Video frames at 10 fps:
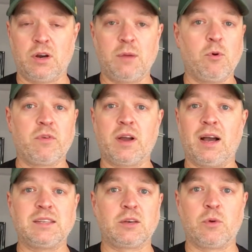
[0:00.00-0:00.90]
him over
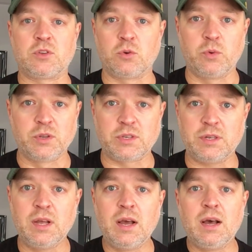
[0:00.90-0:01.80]
guys like Russell
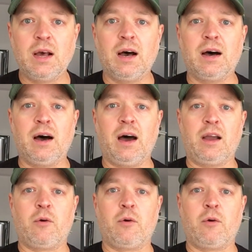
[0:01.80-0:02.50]
Wilson. I